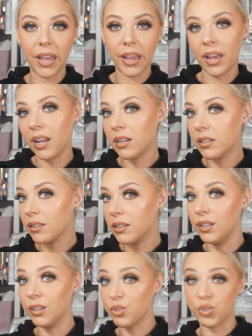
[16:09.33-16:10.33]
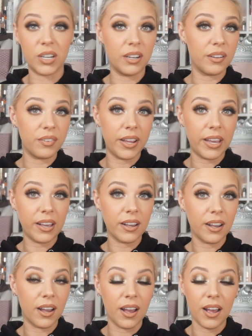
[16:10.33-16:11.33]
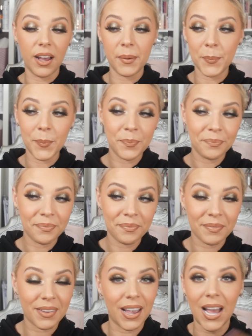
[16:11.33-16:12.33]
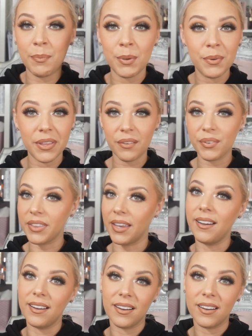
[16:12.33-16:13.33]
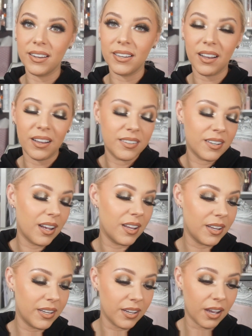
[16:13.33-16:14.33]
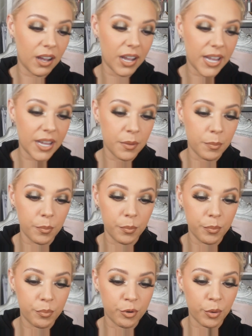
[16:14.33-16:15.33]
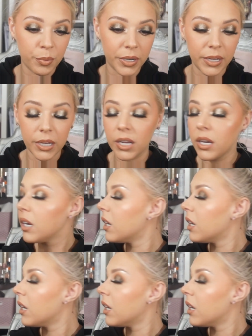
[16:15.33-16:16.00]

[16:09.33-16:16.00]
it looks really lovely. Um, happy with everything. I I I probably.